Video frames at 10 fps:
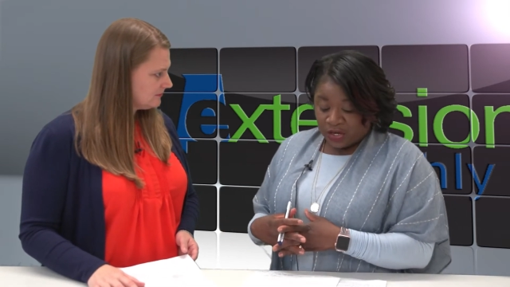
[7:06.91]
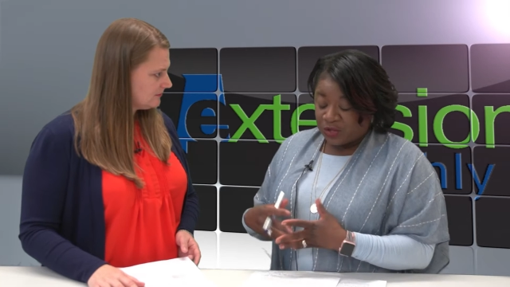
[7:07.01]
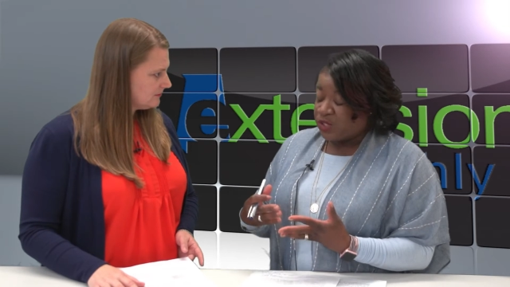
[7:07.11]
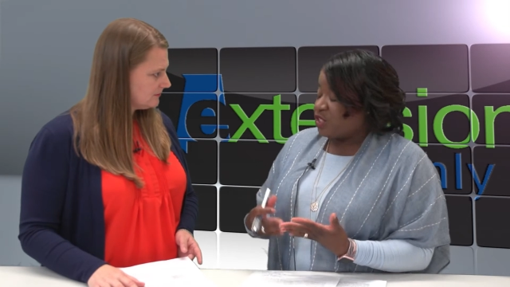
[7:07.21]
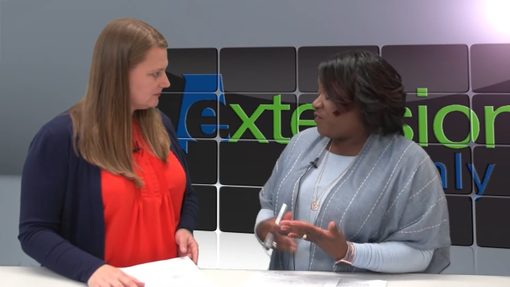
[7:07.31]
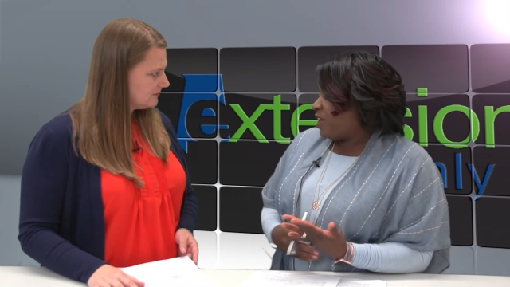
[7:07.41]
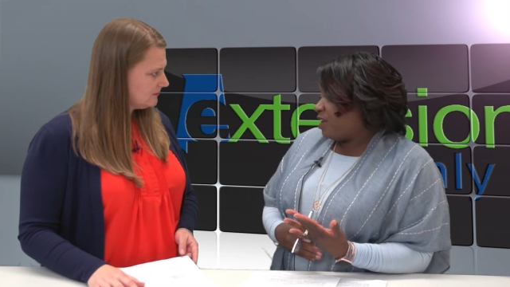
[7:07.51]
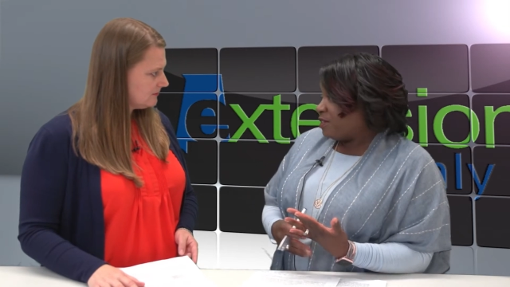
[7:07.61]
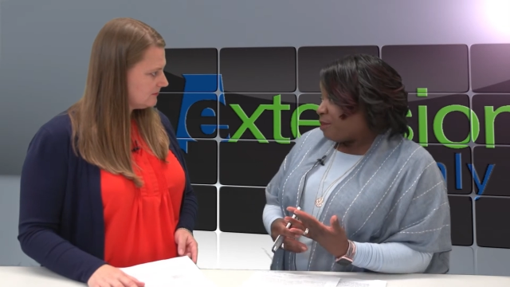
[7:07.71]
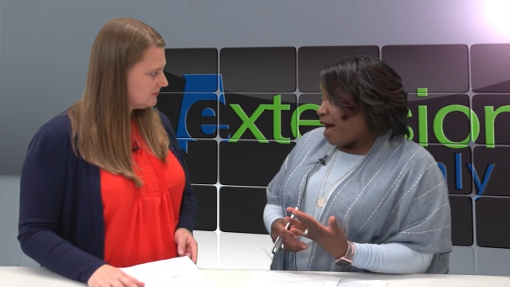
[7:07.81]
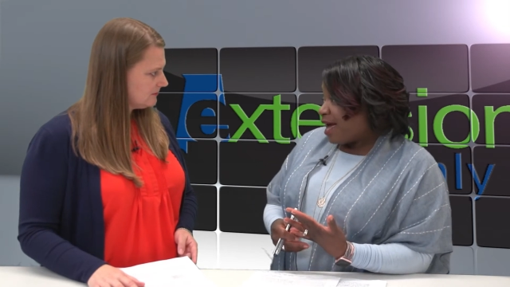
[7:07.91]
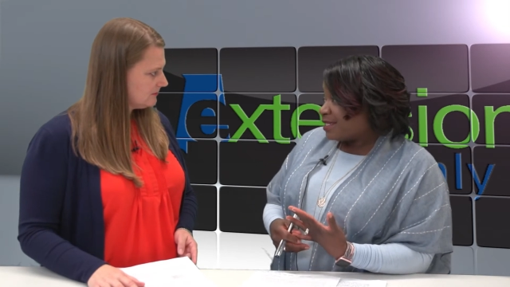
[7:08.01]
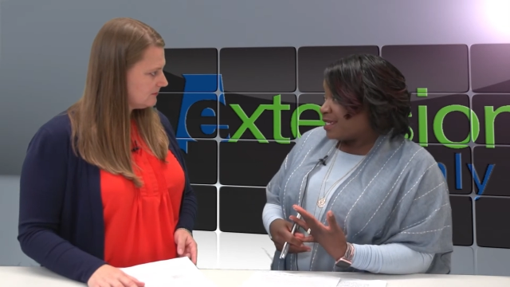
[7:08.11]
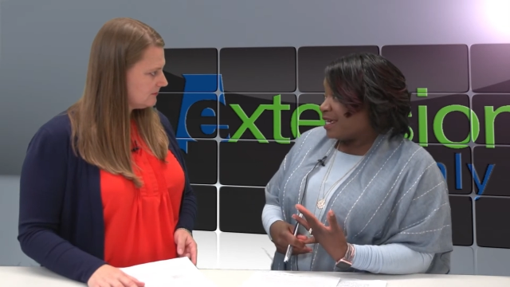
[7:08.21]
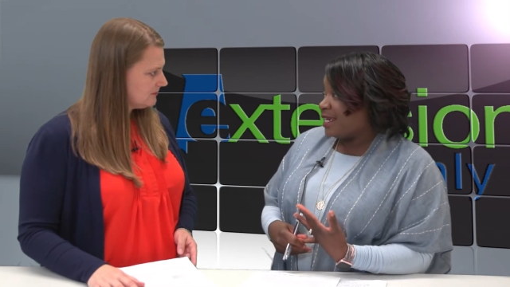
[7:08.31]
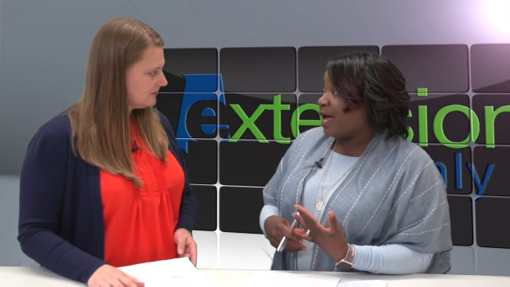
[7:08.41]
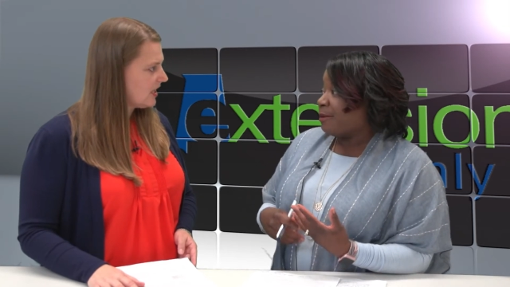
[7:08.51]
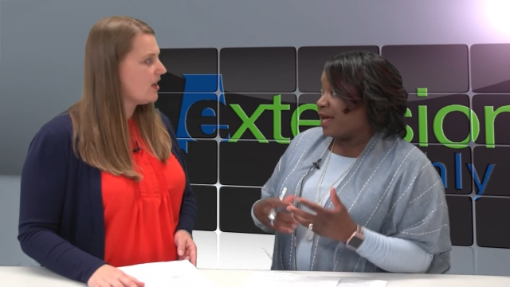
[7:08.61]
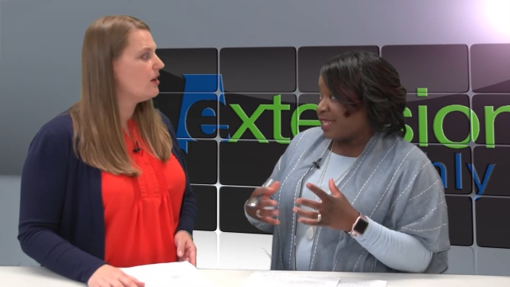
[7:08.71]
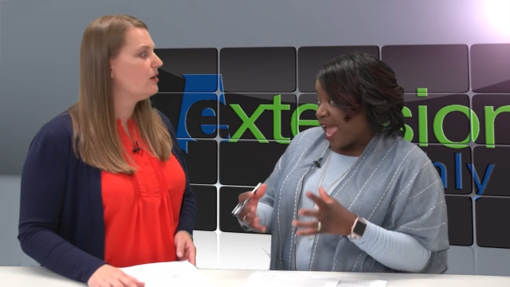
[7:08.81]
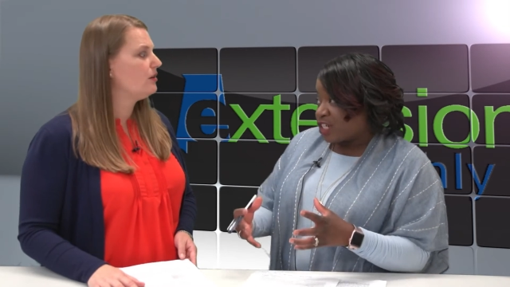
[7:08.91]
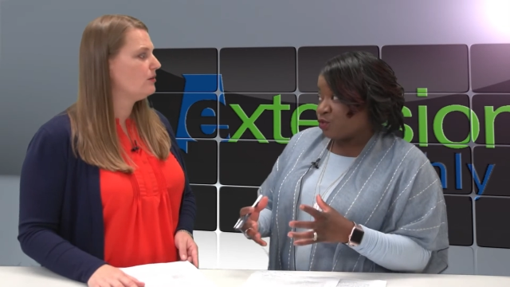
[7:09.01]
Speaker 1: you know, certificate of deposit, um, oh.